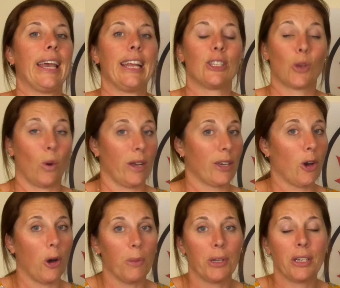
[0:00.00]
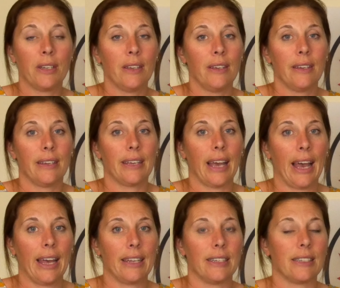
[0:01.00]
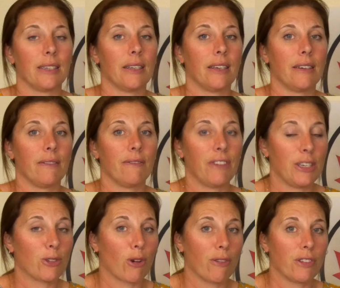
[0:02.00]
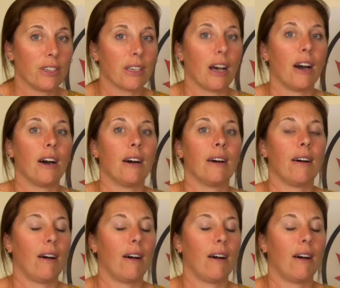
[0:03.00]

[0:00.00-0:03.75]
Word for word: It's quite common, and visa officers are